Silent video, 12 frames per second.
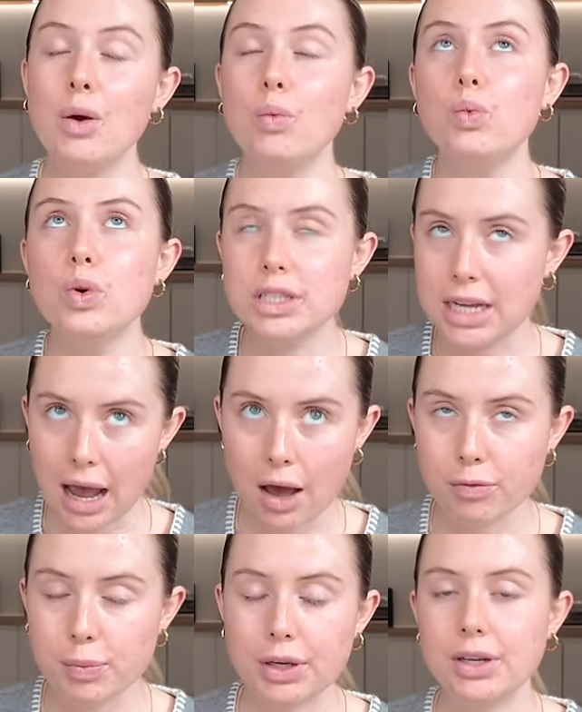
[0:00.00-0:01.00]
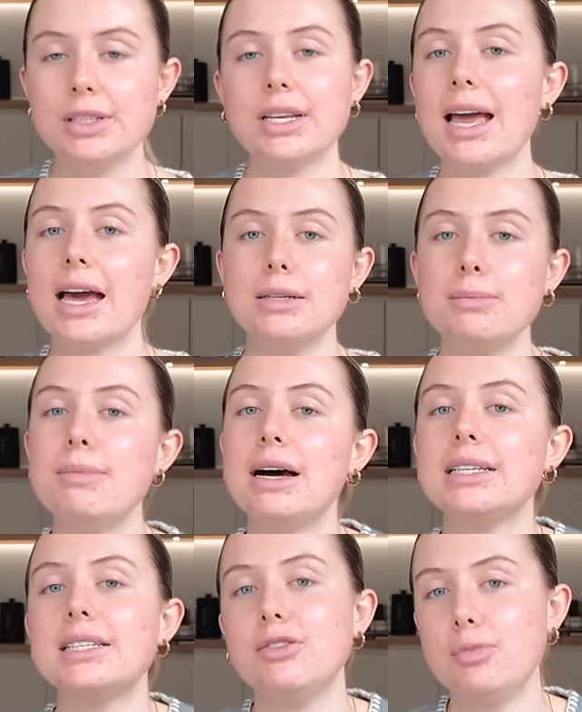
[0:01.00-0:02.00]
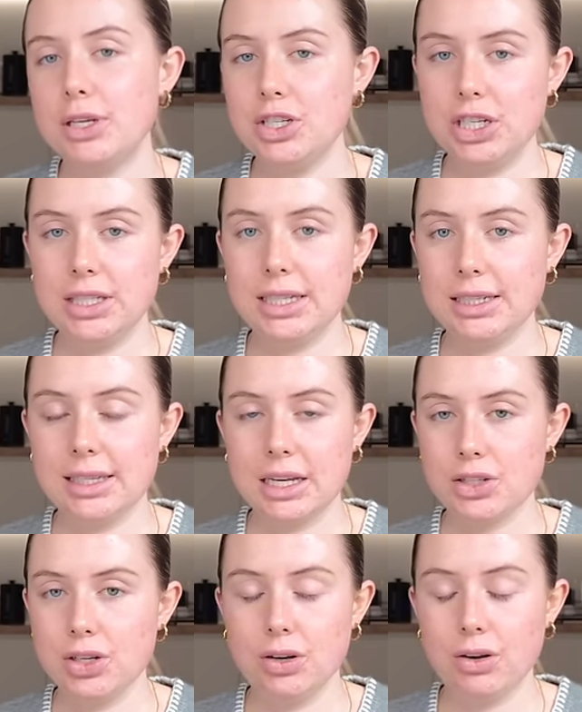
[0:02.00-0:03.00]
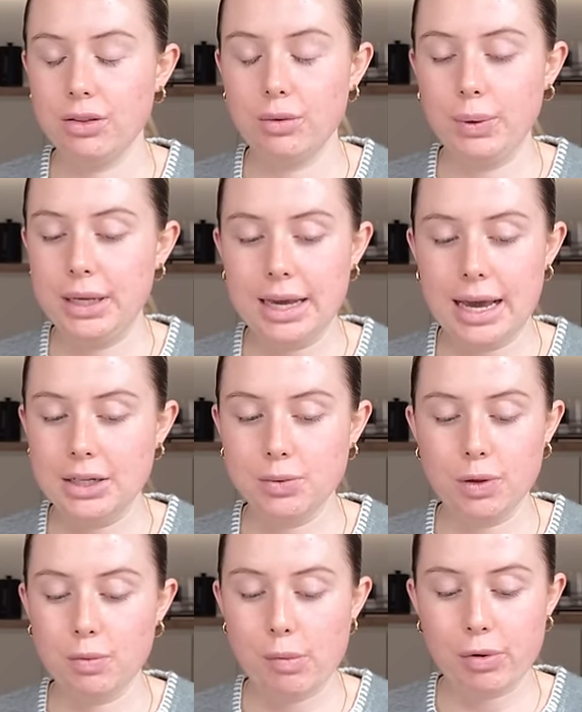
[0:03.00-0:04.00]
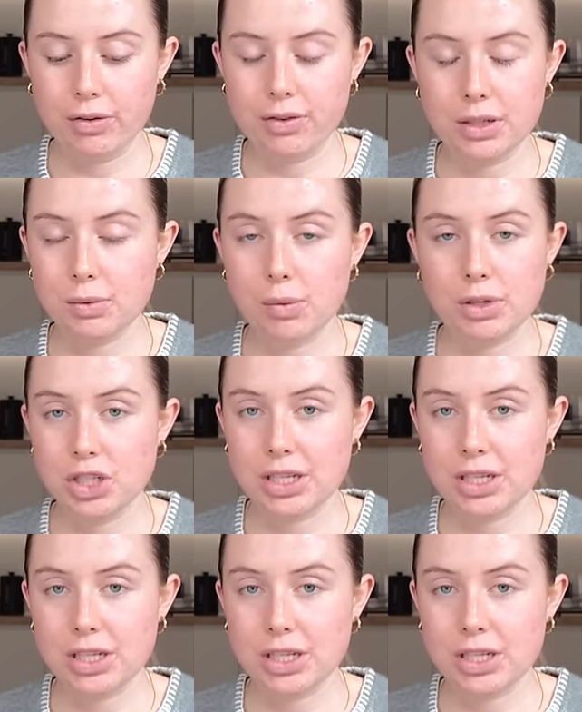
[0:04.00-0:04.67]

it would have because I had a massive binge eating session on the weekend with my boyfriend where we